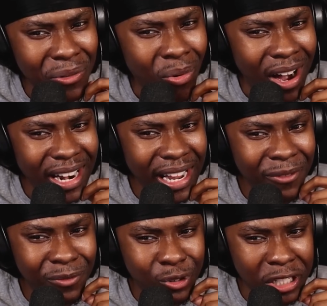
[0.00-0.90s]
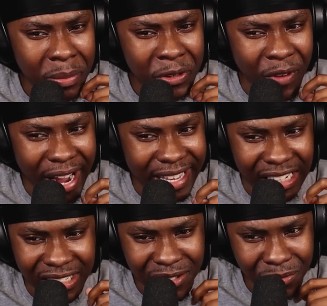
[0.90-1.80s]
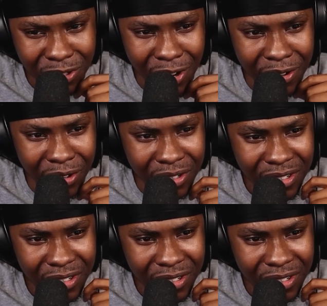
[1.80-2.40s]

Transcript: Why are they dressed up as Vikings? What's going on?